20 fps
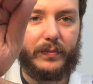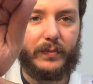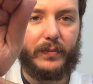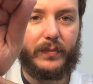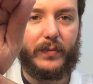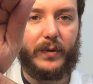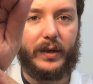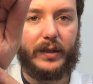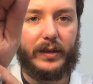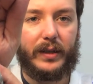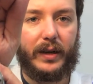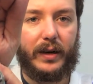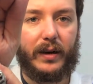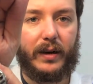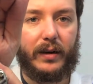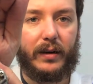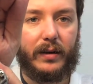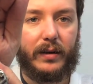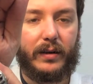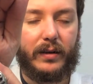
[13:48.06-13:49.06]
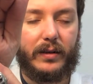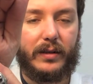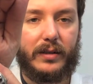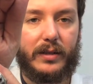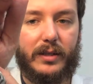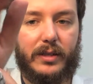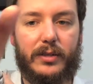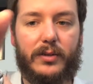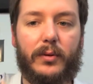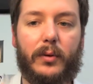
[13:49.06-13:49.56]
Right there.
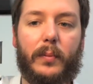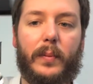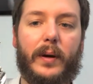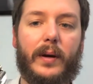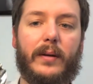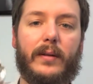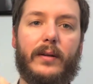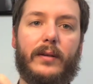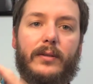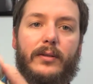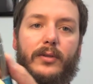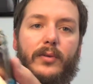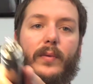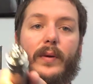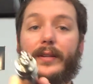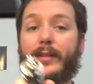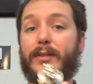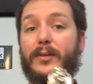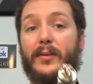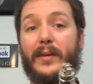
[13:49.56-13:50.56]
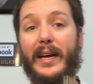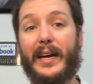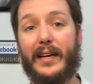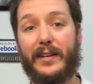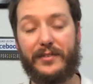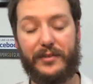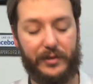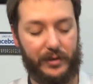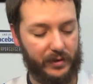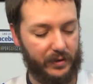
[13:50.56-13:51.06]
This is dual parallel 22
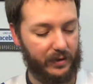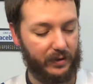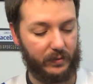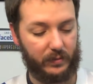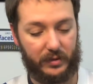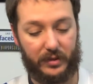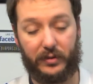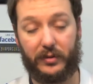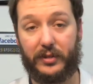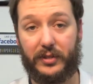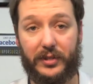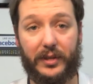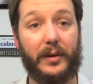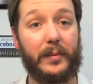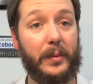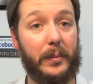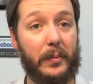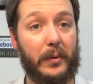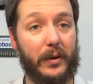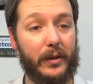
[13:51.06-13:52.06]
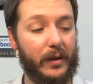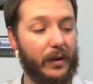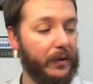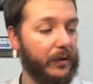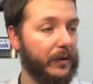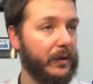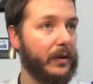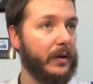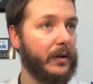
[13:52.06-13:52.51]
gauge, so this is going to be pretty low.